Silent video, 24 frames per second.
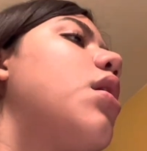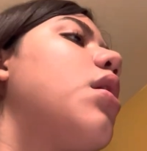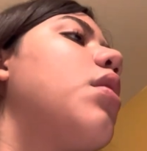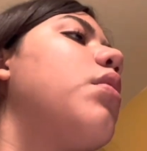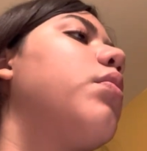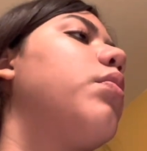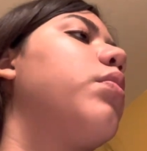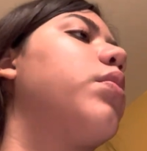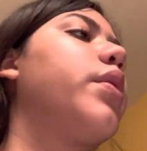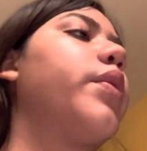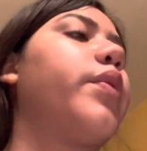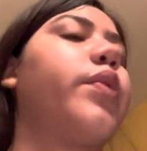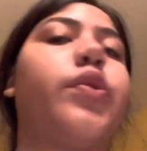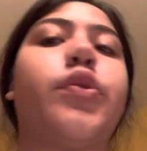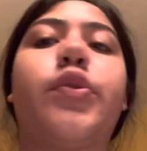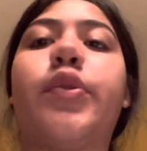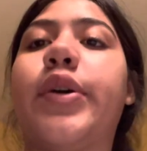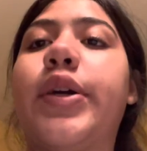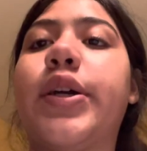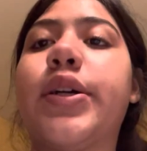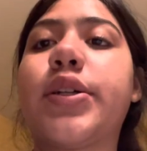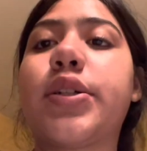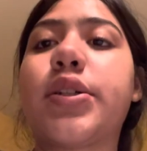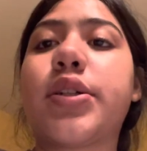real
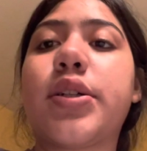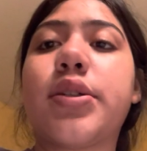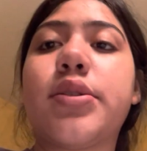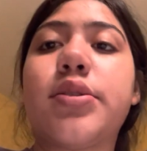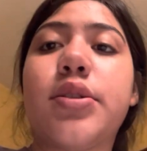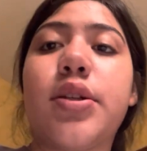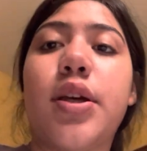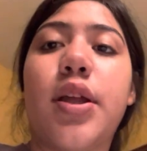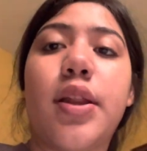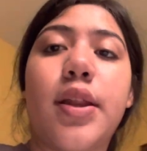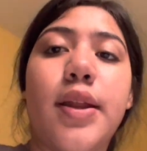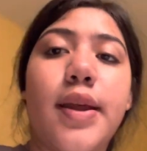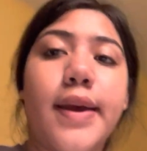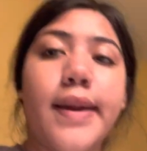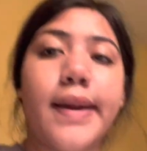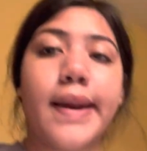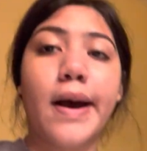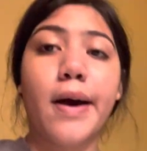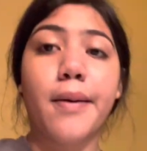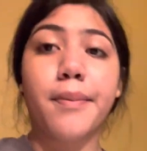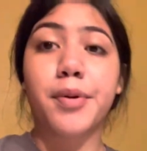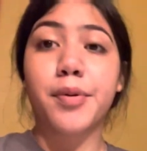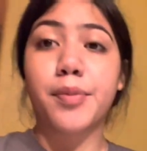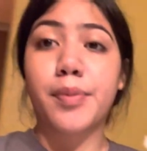quick, and then
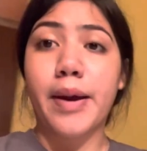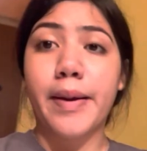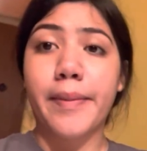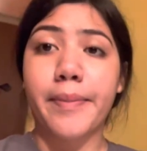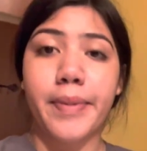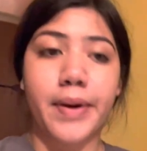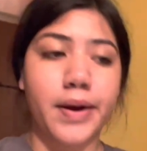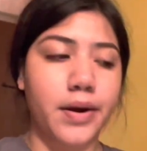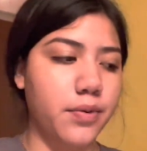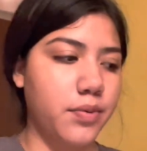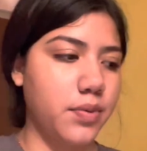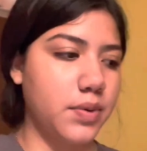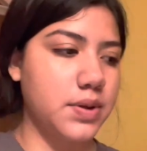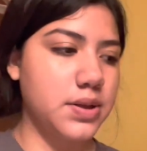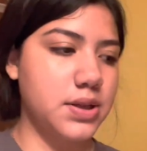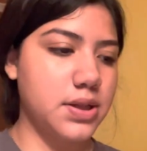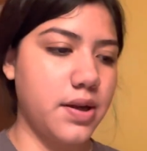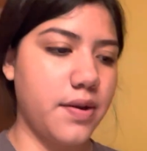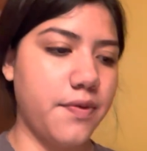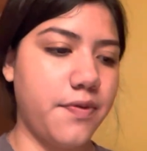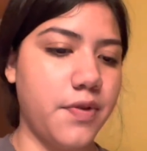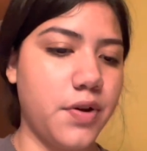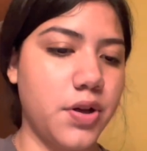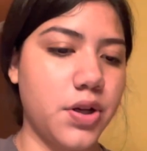I'll be right back once
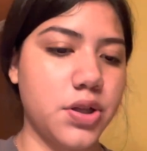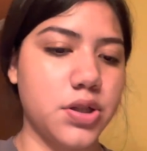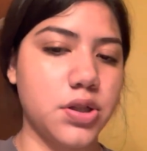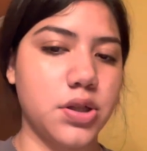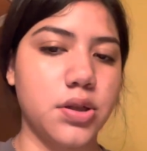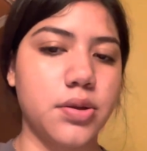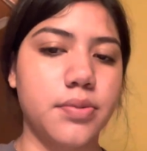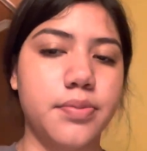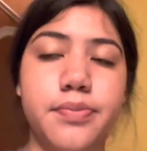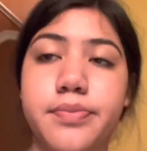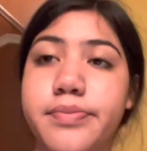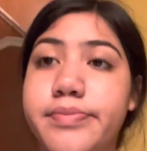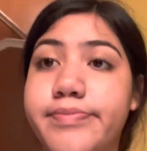I finish up.